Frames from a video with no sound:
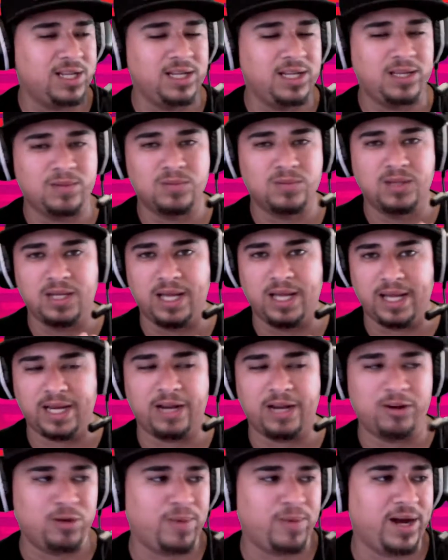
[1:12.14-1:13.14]
let
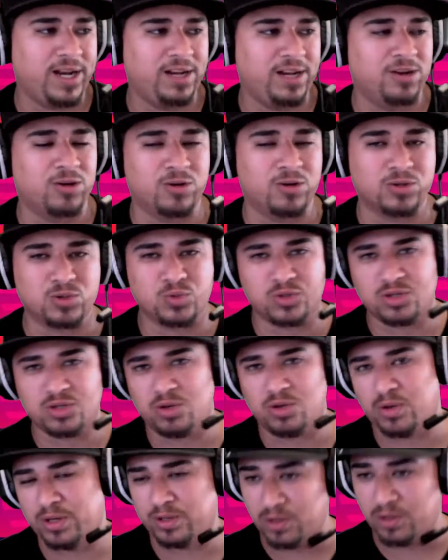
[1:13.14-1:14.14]
everybody knows what's
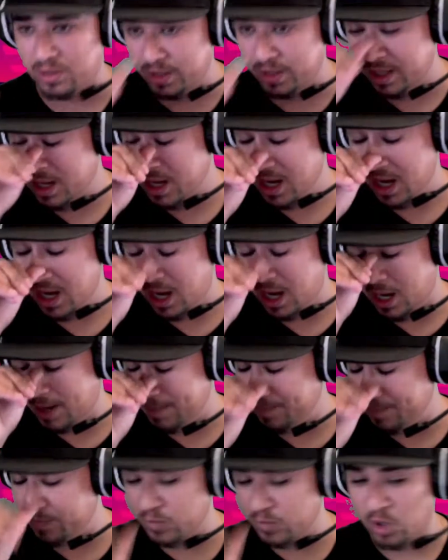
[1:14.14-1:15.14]
going on
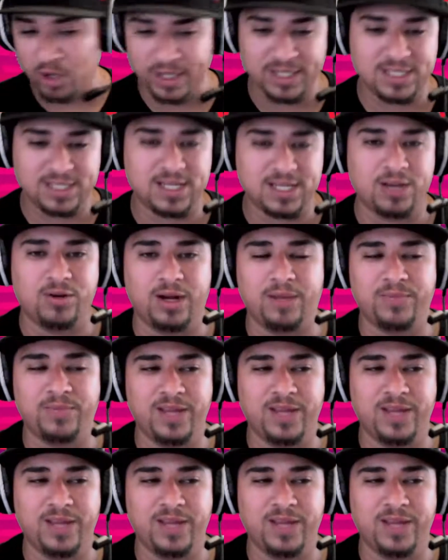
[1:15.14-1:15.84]
Instagram.